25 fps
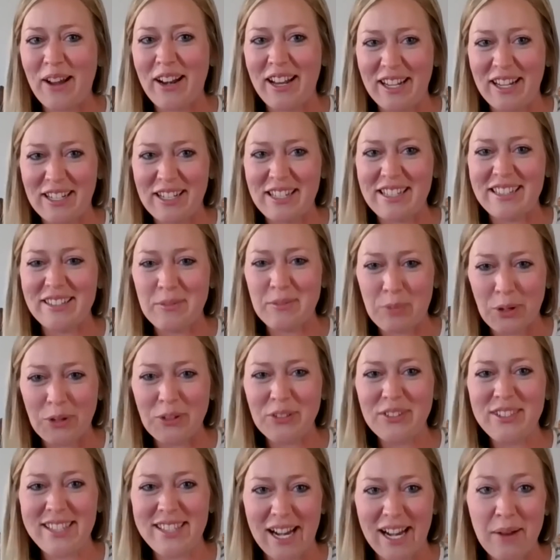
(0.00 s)
hitting the
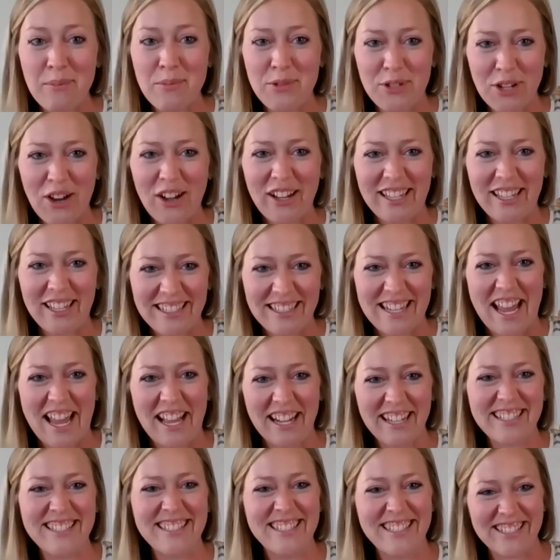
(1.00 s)
boats that I'm docking
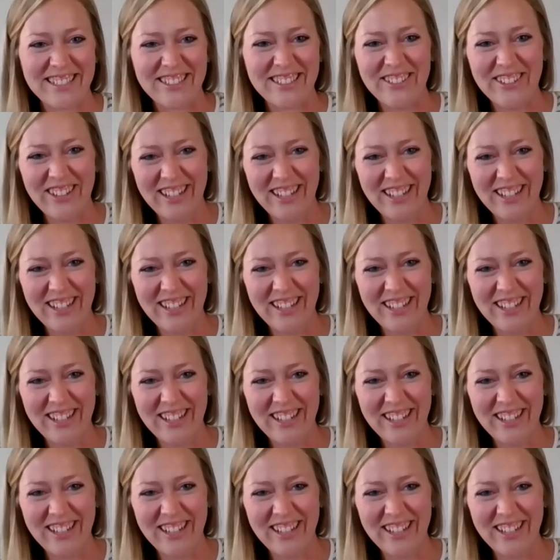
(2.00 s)
next to.